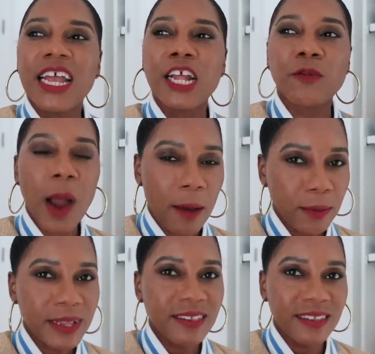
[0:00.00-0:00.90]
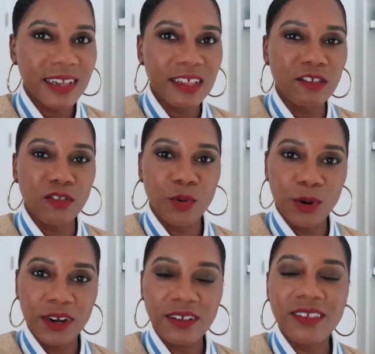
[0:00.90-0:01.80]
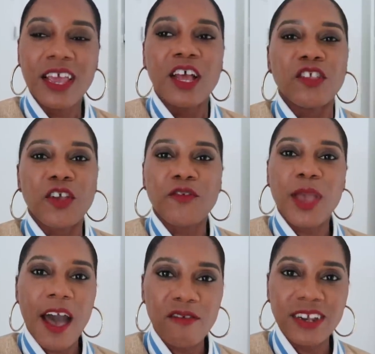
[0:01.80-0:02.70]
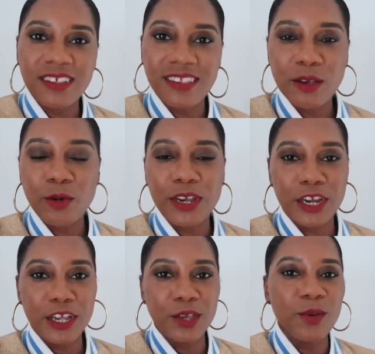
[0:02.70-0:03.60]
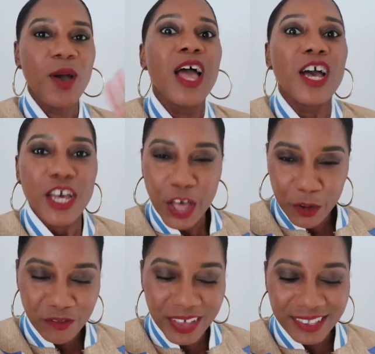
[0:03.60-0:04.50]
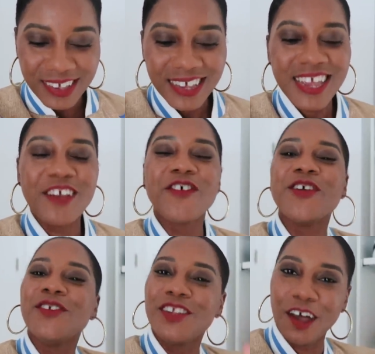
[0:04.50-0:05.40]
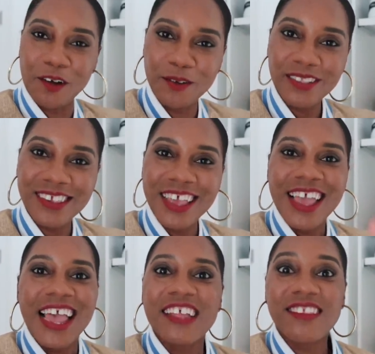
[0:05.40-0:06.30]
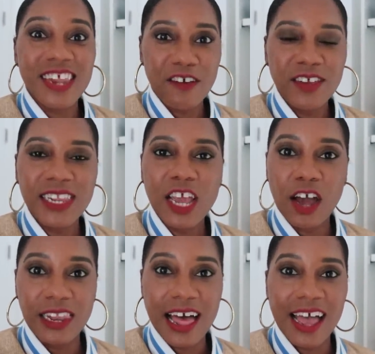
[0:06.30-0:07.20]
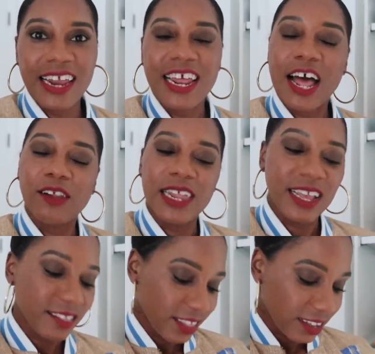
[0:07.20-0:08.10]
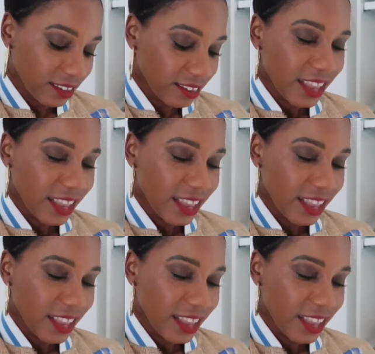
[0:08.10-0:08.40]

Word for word: It's probably still in stores. So if you have a Dsquared2 near you, go visit. If you don't, it's definitely online, and I'll link this